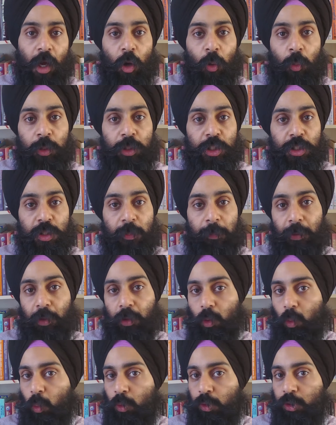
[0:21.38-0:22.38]
which is a book
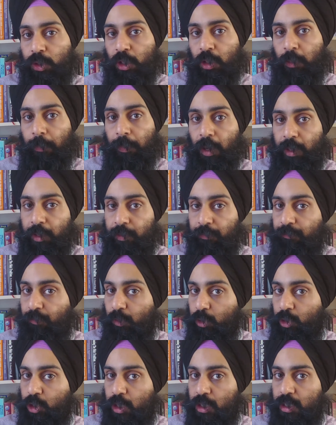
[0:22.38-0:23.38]
authored by
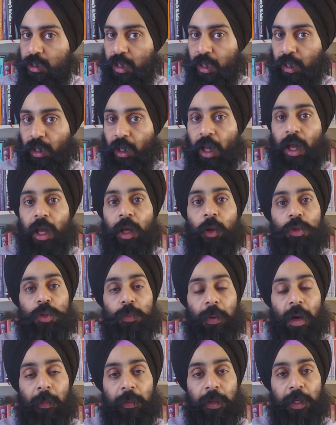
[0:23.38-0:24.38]
Fauja Singh. It was
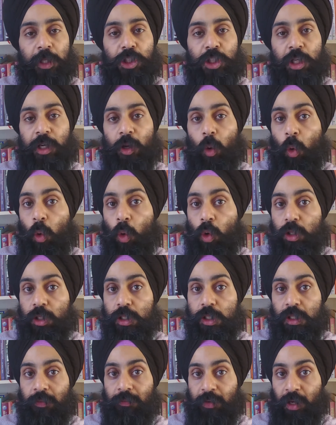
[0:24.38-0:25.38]
published in
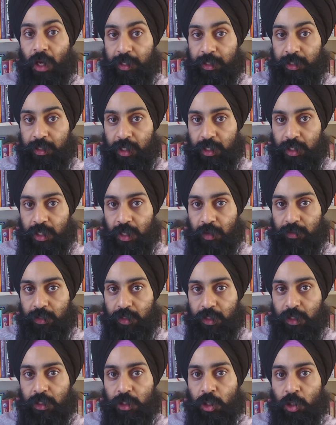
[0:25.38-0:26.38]
August of
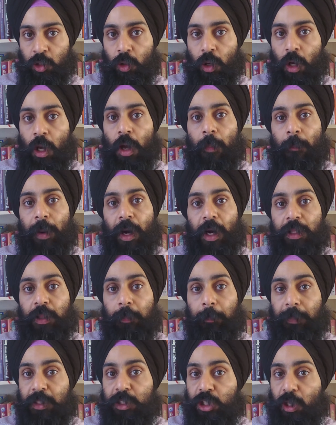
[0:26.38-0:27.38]
1972 by the
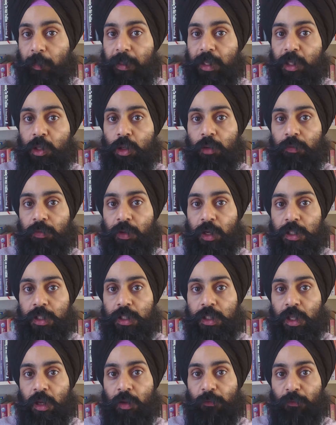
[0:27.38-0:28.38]
Punjabi
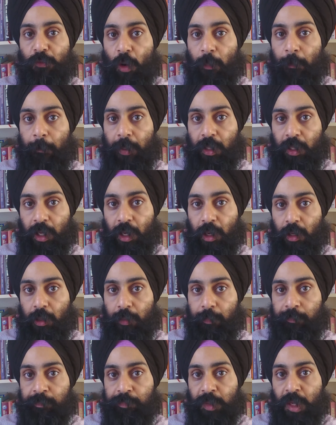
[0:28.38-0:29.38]
University from
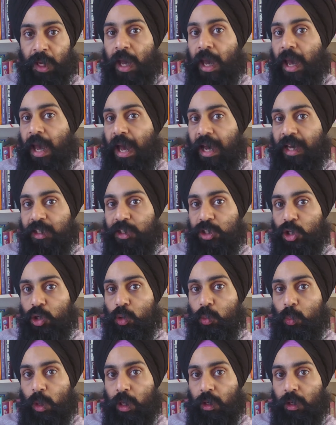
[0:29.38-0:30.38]
Patiala. As
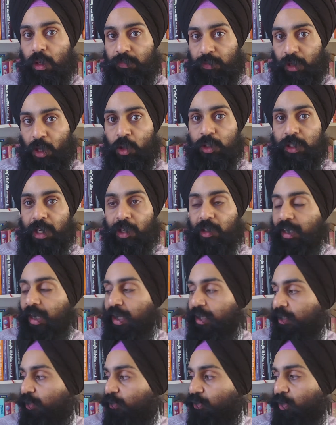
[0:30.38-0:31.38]
you will have no doubt
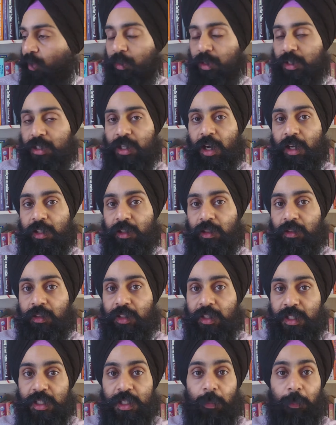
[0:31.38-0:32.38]
gathered from the title,
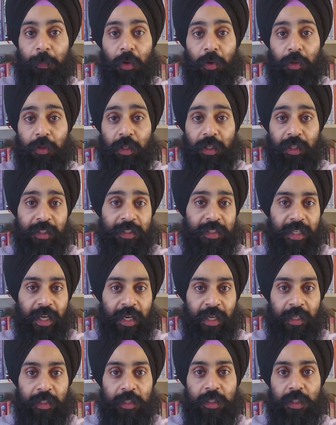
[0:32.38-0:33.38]
this is a book that
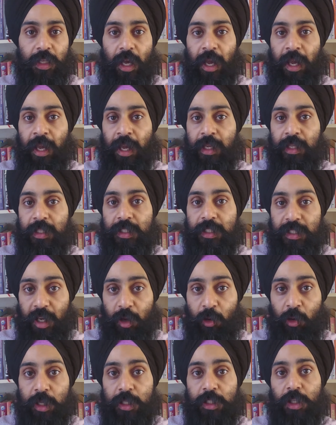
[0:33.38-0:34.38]
contains a
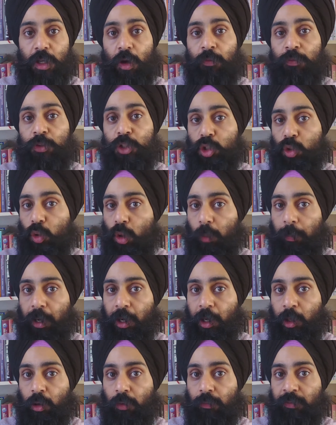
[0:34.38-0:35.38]
series of short
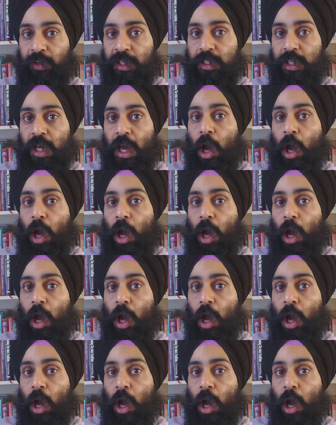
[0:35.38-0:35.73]
biographies